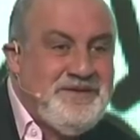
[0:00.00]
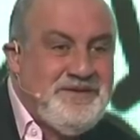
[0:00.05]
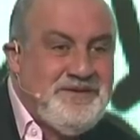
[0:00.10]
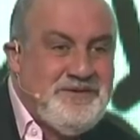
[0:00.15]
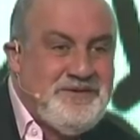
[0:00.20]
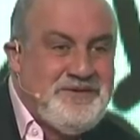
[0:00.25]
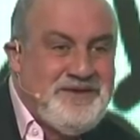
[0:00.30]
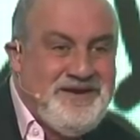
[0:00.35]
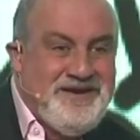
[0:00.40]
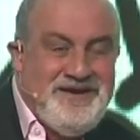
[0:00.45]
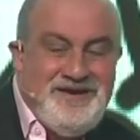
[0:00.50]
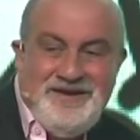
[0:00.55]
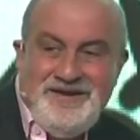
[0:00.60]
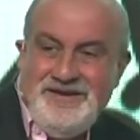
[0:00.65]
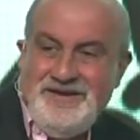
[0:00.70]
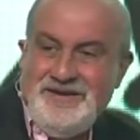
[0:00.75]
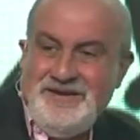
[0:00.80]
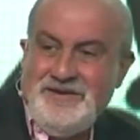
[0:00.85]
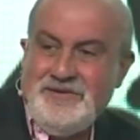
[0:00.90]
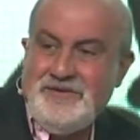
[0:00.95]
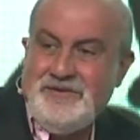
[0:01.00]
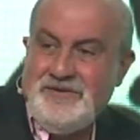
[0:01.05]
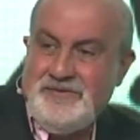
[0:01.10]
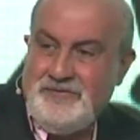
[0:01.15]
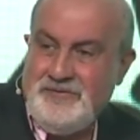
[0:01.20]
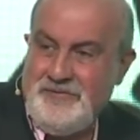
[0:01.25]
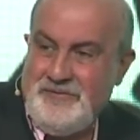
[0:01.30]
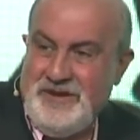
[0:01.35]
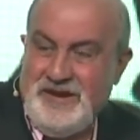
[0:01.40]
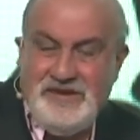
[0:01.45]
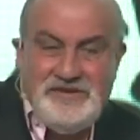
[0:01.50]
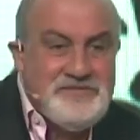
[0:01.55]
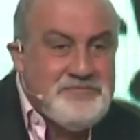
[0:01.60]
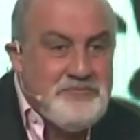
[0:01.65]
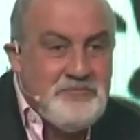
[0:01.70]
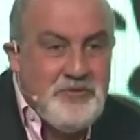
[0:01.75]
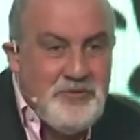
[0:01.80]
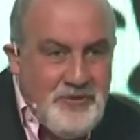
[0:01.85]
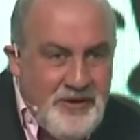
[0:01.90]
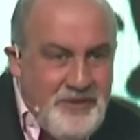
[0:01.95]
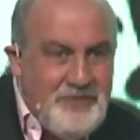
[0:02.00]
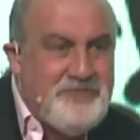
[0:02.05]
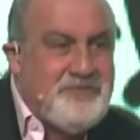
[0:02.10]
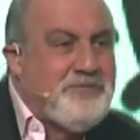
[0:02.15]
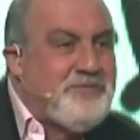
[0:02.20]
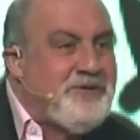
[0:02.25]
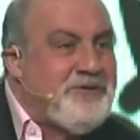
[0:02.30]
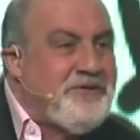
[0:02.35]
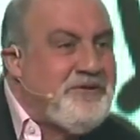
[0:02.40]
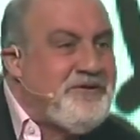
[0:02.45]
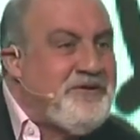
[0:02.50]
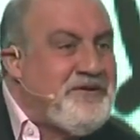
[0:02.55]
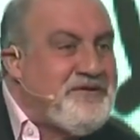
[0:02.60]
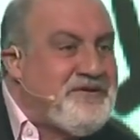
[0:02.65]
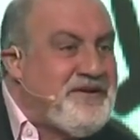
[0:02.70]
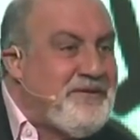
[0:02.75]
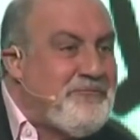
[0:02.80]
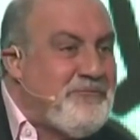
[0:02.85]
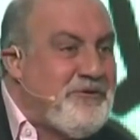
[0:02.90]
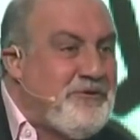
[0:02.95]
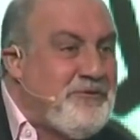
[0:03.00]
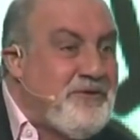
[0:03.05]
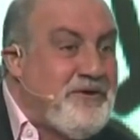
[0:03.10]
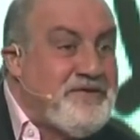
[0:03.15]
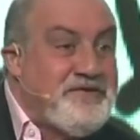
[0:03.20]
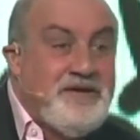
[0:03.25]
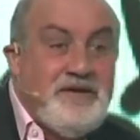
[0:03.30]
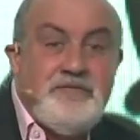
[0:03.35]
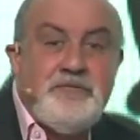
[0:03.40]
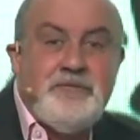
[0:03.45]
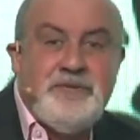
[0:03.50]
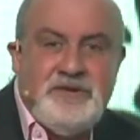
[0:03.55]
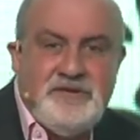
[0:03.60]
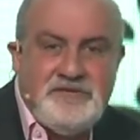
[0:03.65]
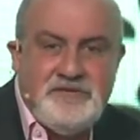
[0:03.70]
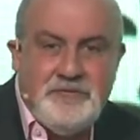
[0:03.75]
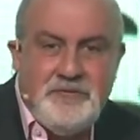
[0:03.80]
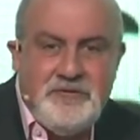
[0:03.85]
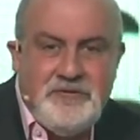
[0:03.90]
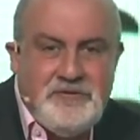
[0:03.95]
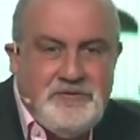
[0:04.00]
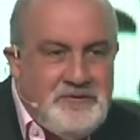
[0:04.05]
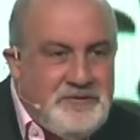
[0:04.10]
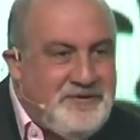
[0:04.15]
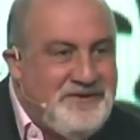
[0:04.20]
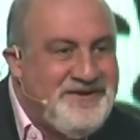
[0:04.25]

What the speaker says: okay, remains more honorable than someone who has never been a soldier.